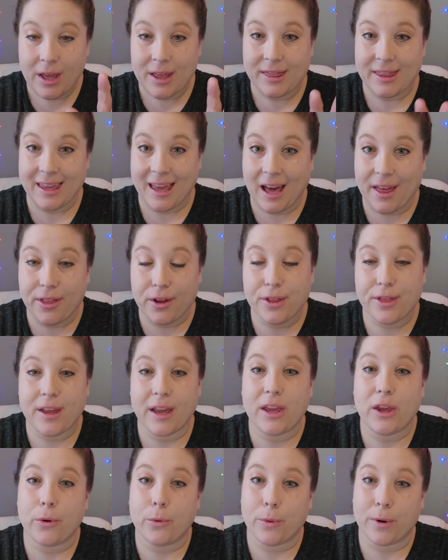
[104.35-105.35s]
the other thing
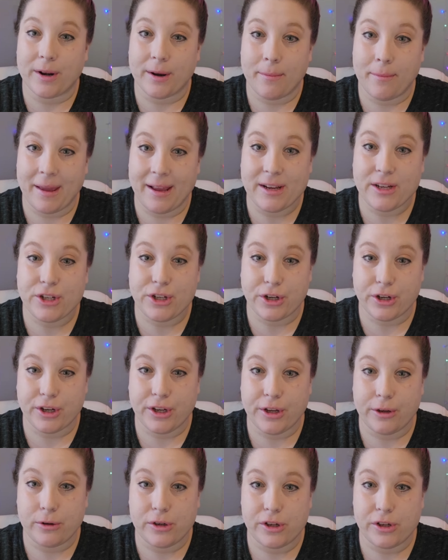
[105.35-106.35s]
you want to make sure
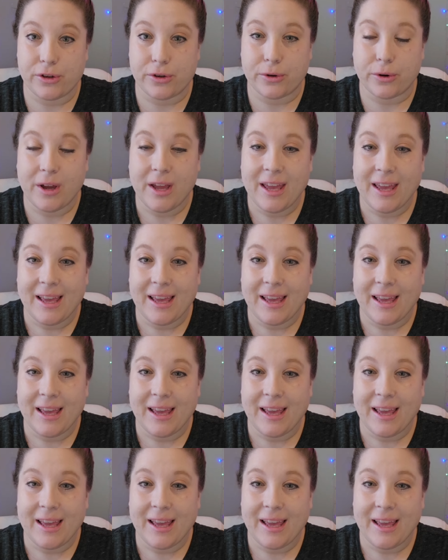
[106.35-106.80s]
you do